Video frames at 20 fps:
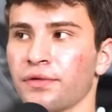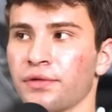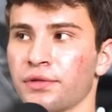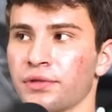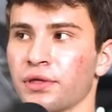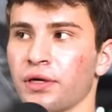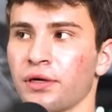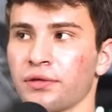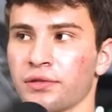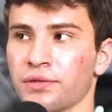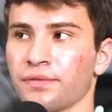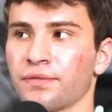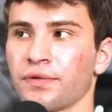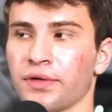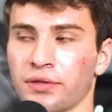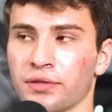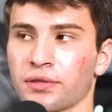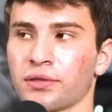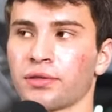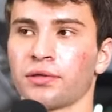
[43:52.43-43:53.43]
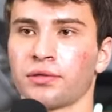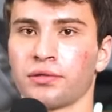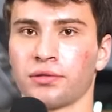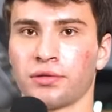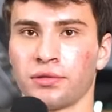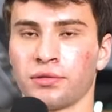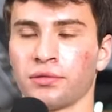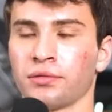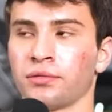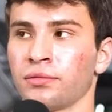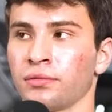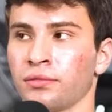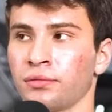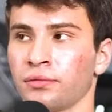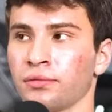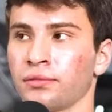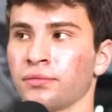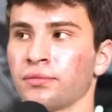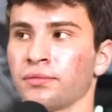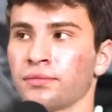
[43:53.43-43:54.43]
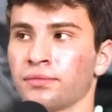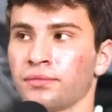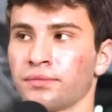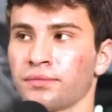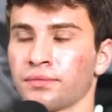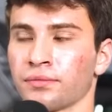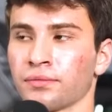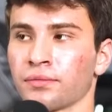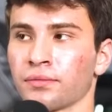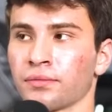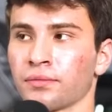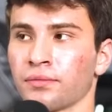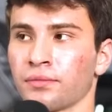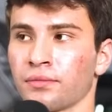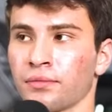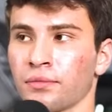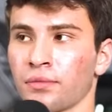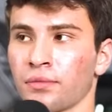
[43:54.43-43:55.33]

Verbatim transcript: He's got some fast cars. Yeah, nice.